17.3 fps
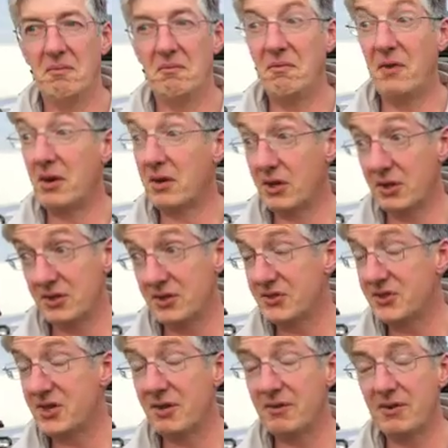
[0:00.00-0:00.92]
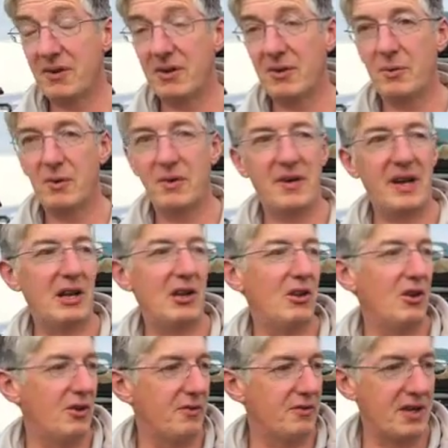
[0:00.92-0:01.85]
Very good so far. We've had a
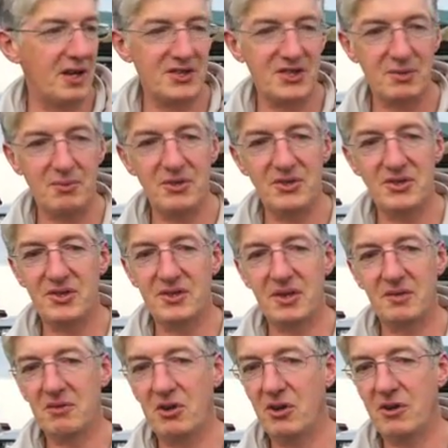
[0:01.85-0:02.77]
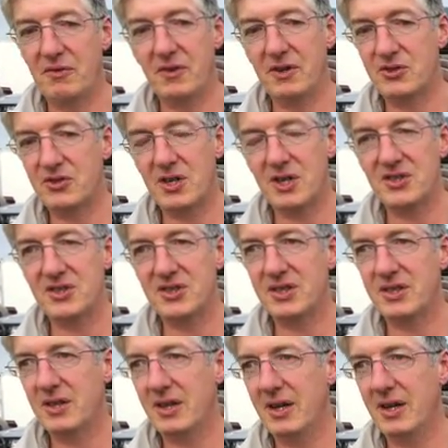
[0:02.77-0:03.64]
lot of customers, a lot of interest.